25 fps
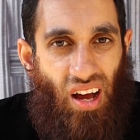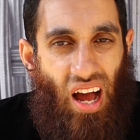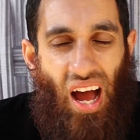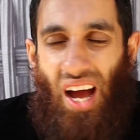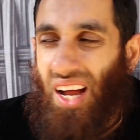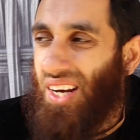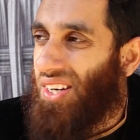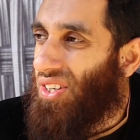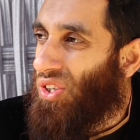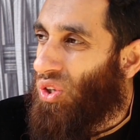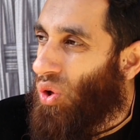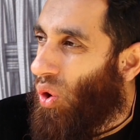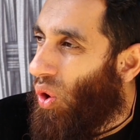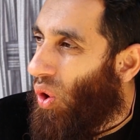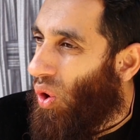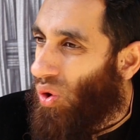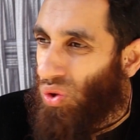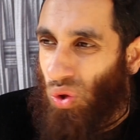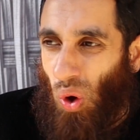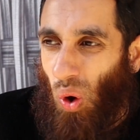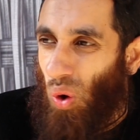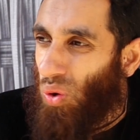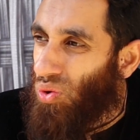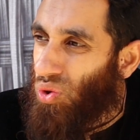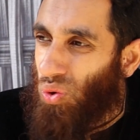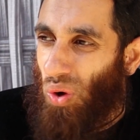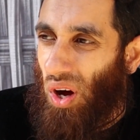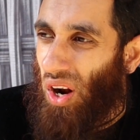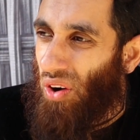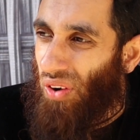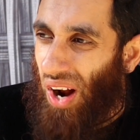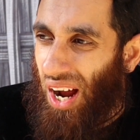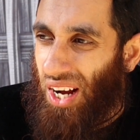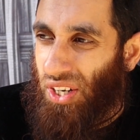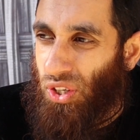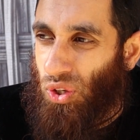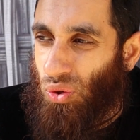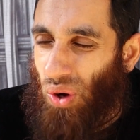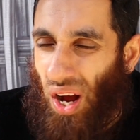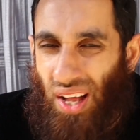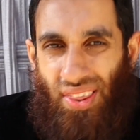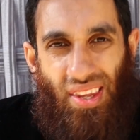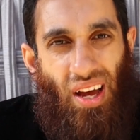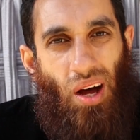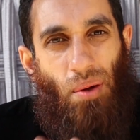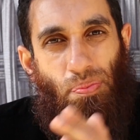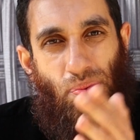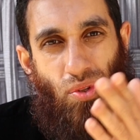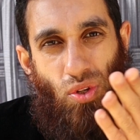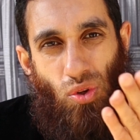And those who are around you, and
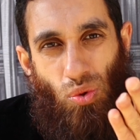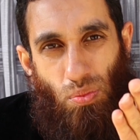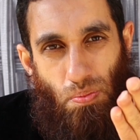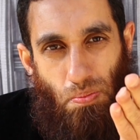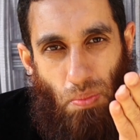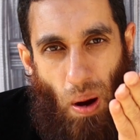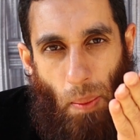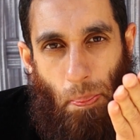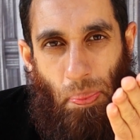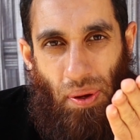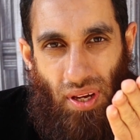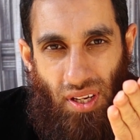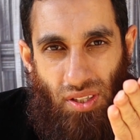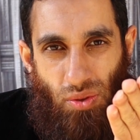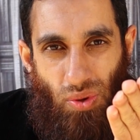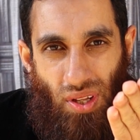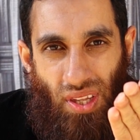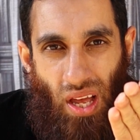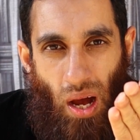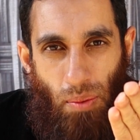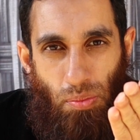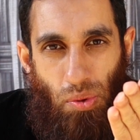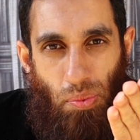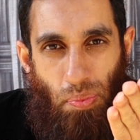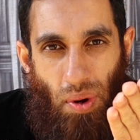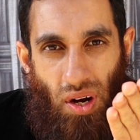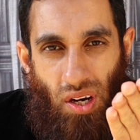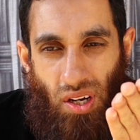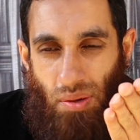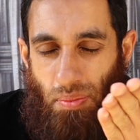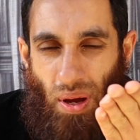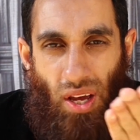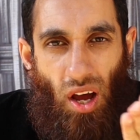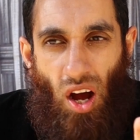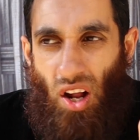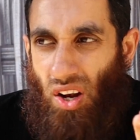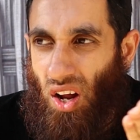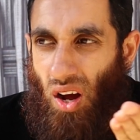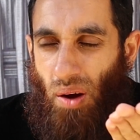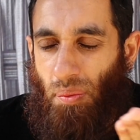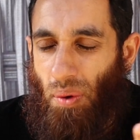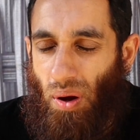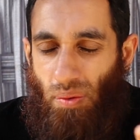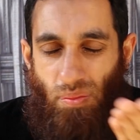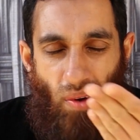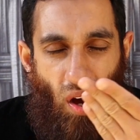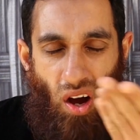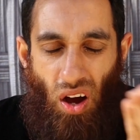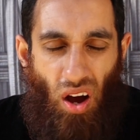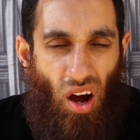the absolute muppet as well, that Abu Bakr made.
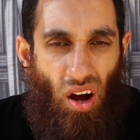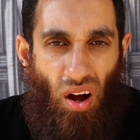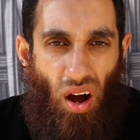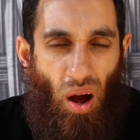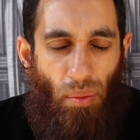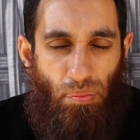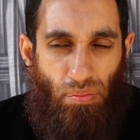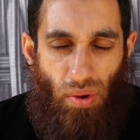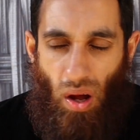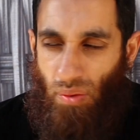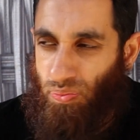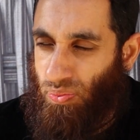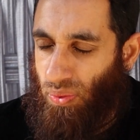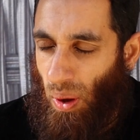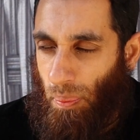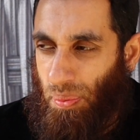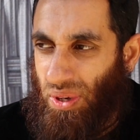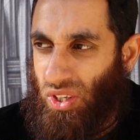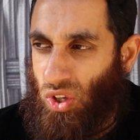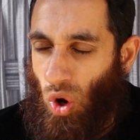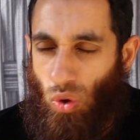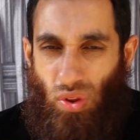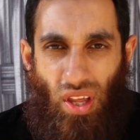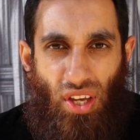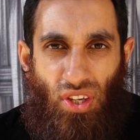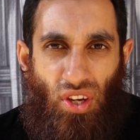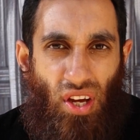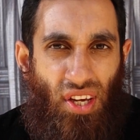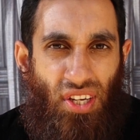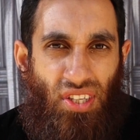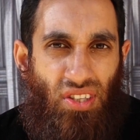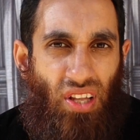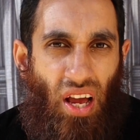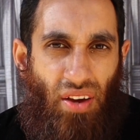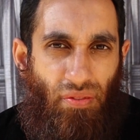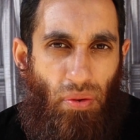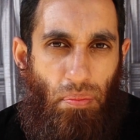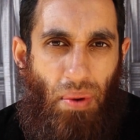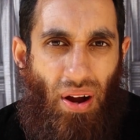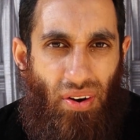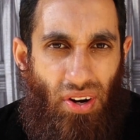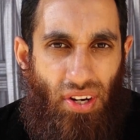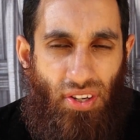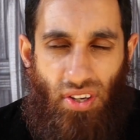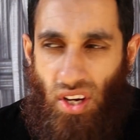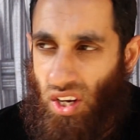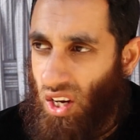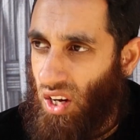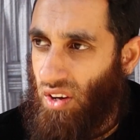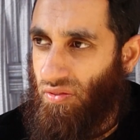I've been told that he's not even
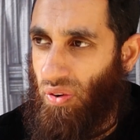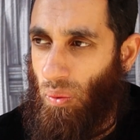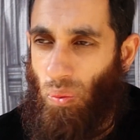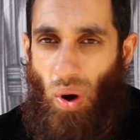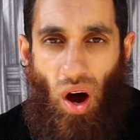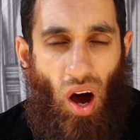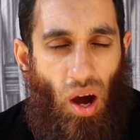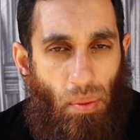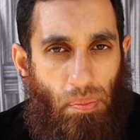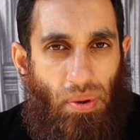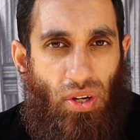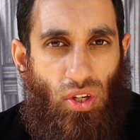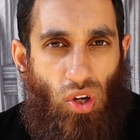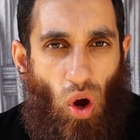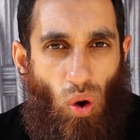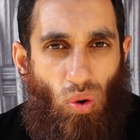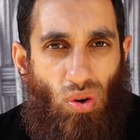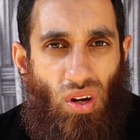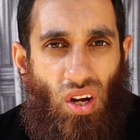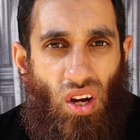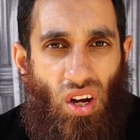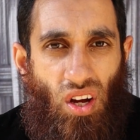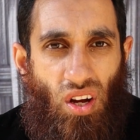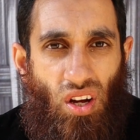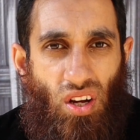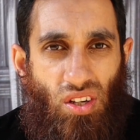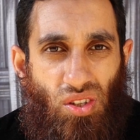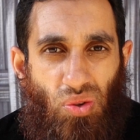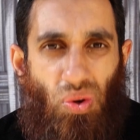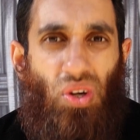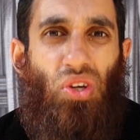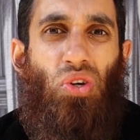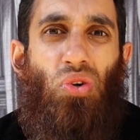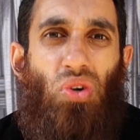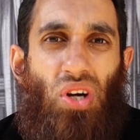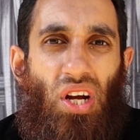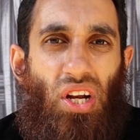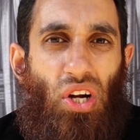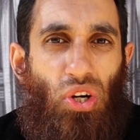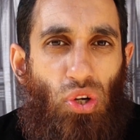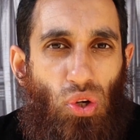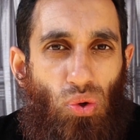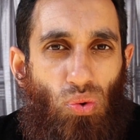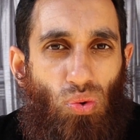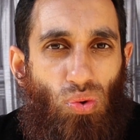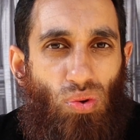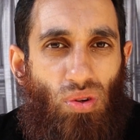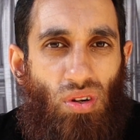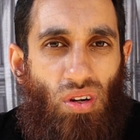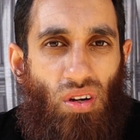married, from what I've been told. So what are you going to
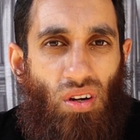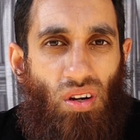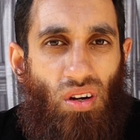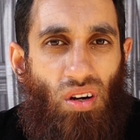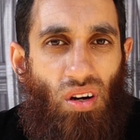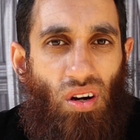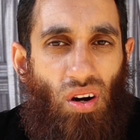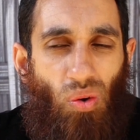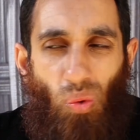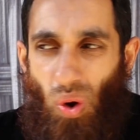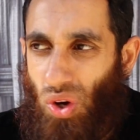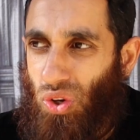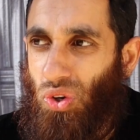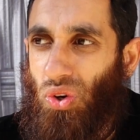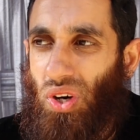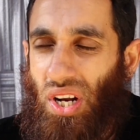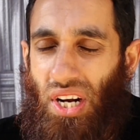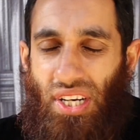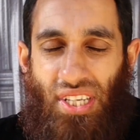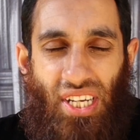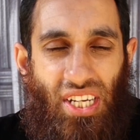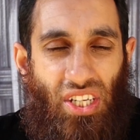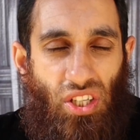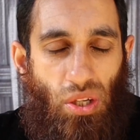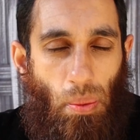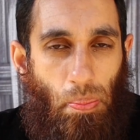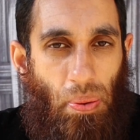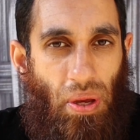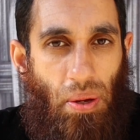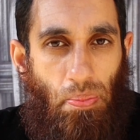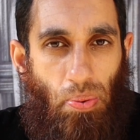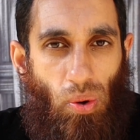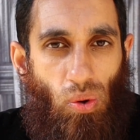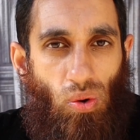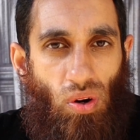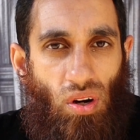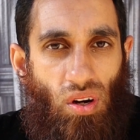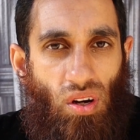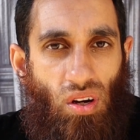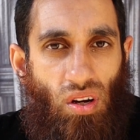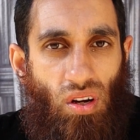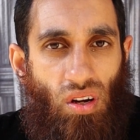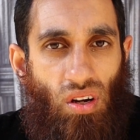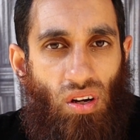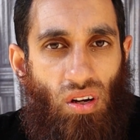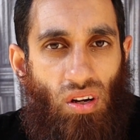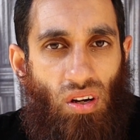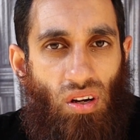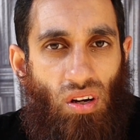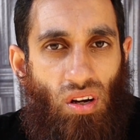do? What are you going to teach the people?
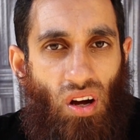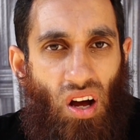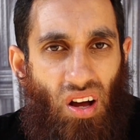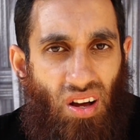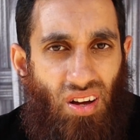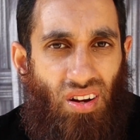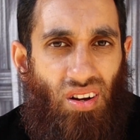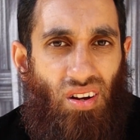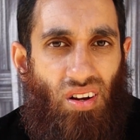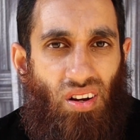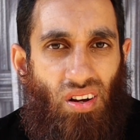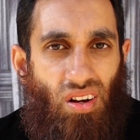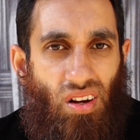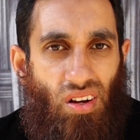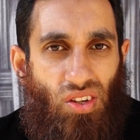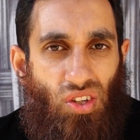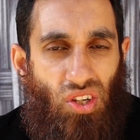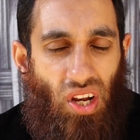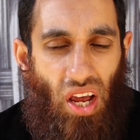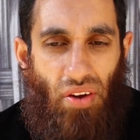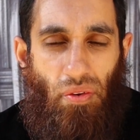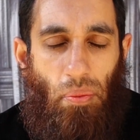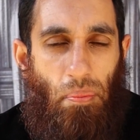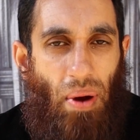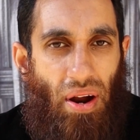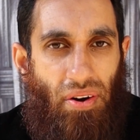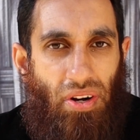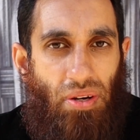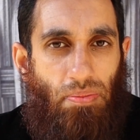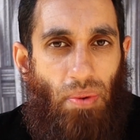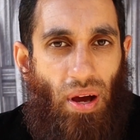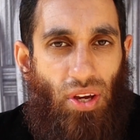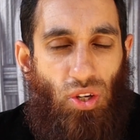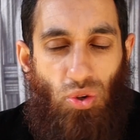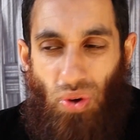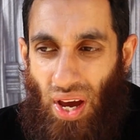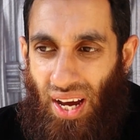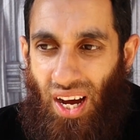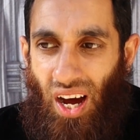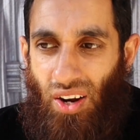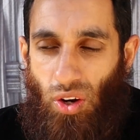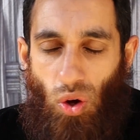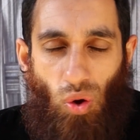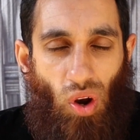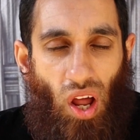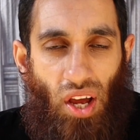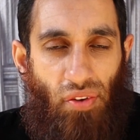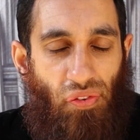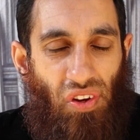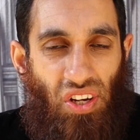Huh? You're not even married, mate. You ain't got
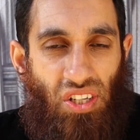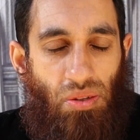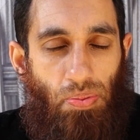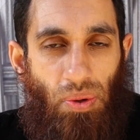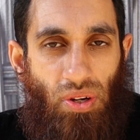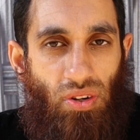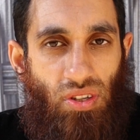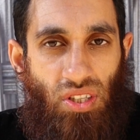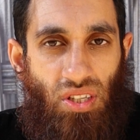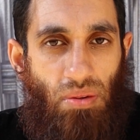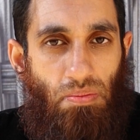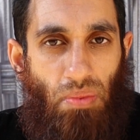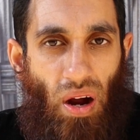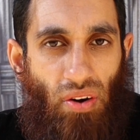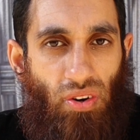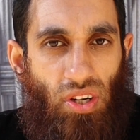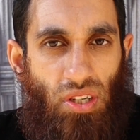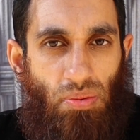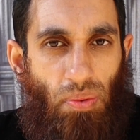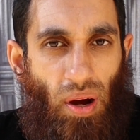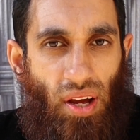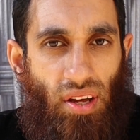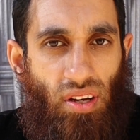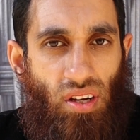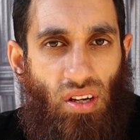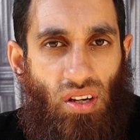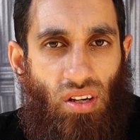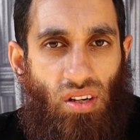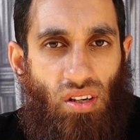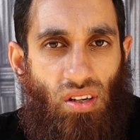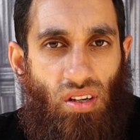no life experience in marriage, mate.